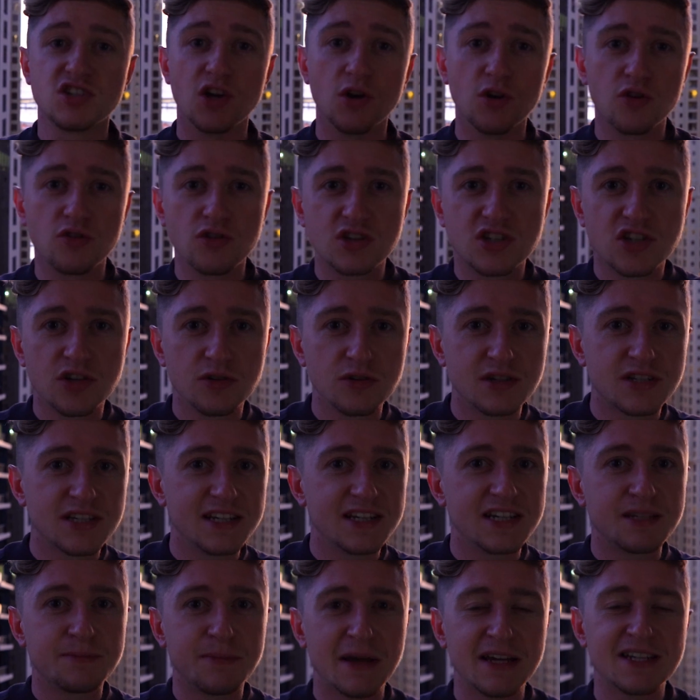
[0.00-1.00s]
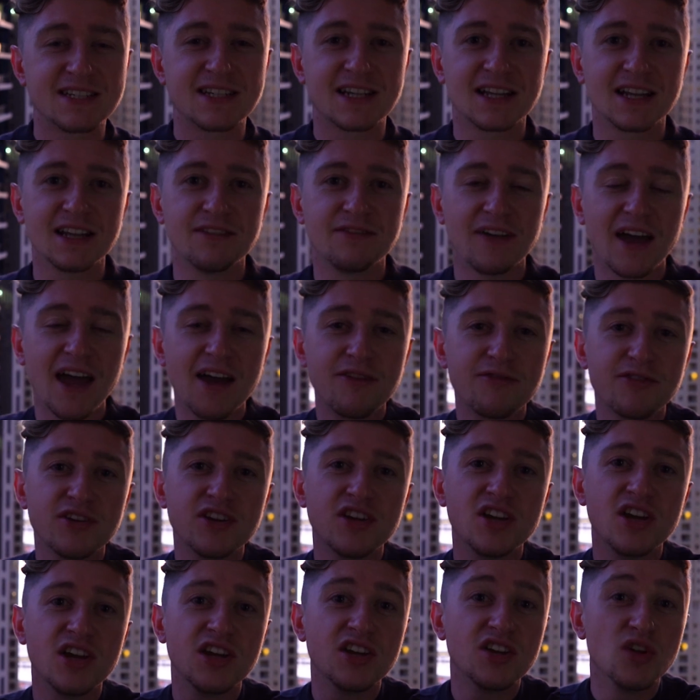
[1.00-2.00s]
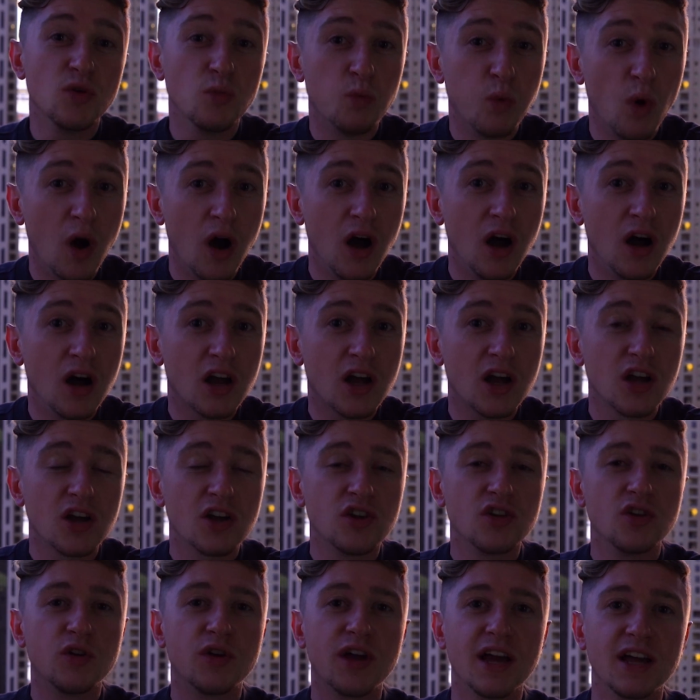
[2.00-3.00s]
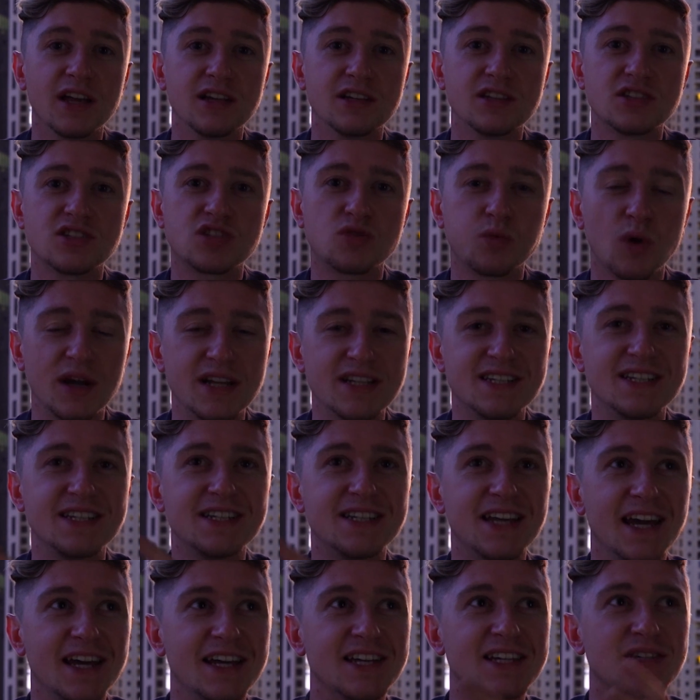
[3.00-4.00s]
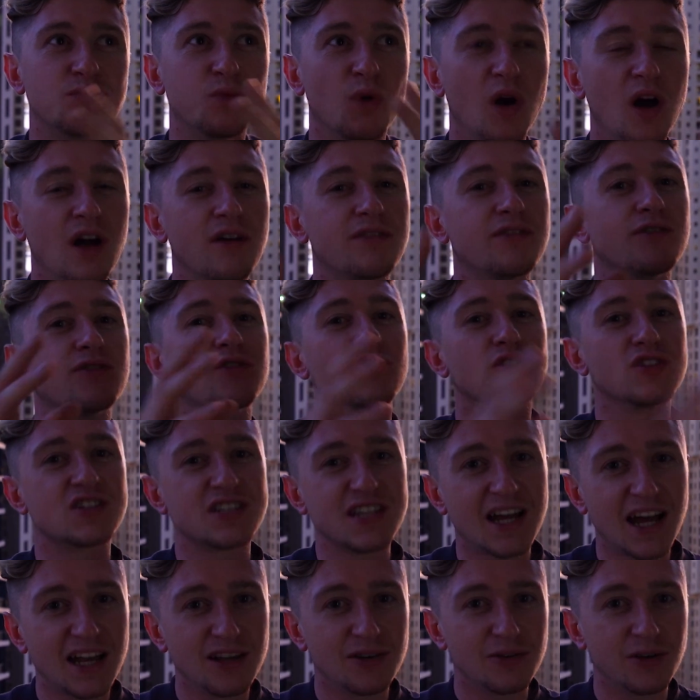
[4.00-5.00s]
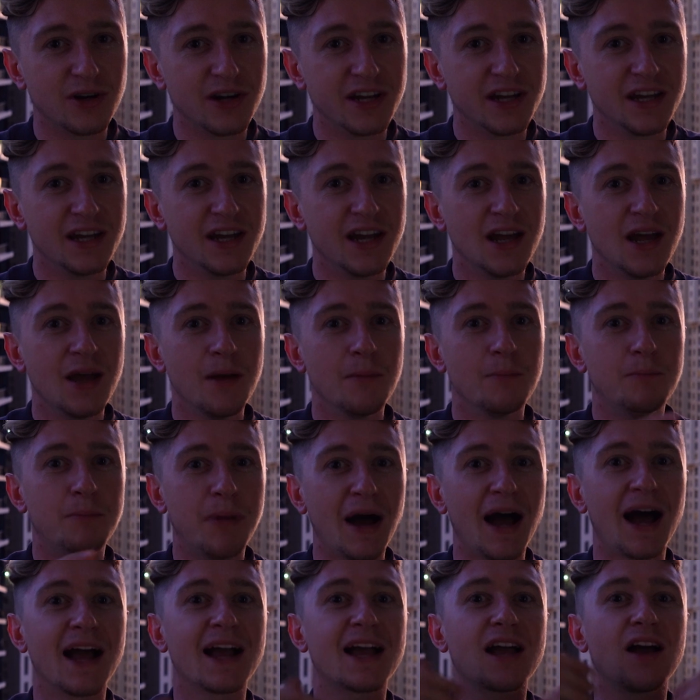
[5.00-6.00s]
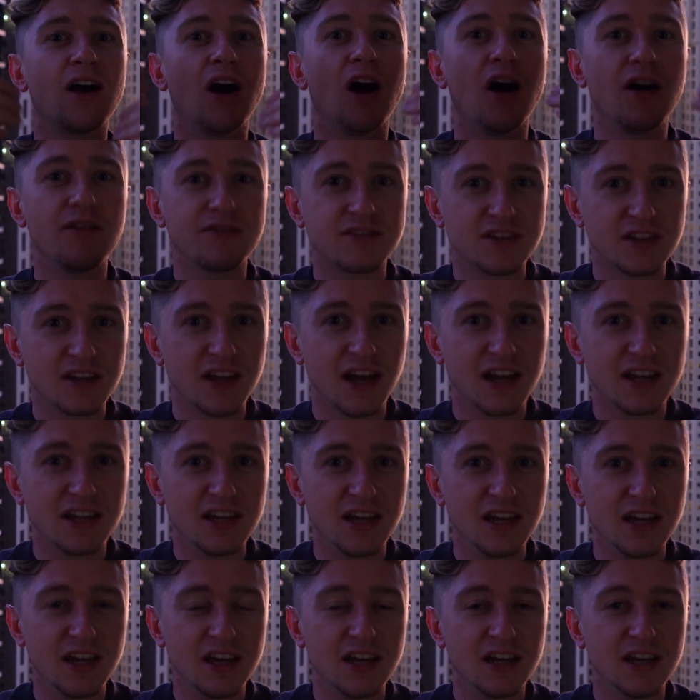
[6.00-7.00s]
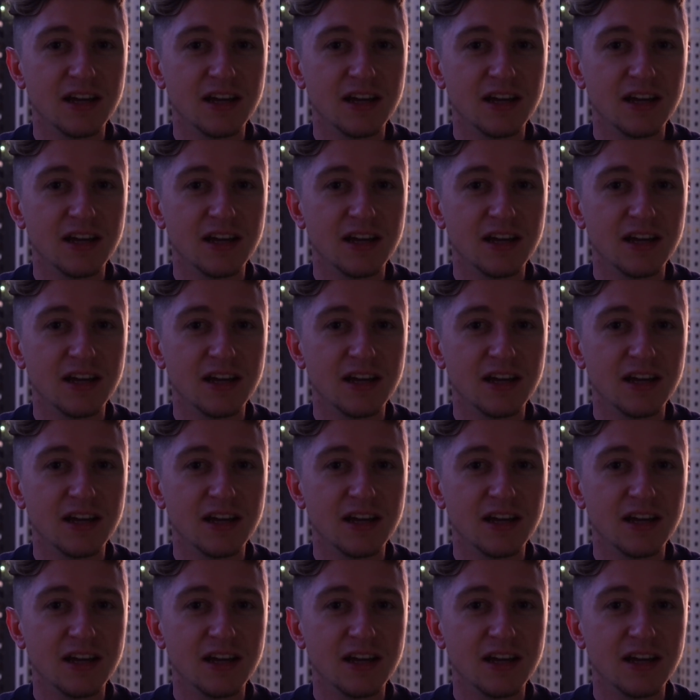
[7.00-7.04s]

So gratuity is basically for every year you work, you get 20 days worth of your salary back after that year,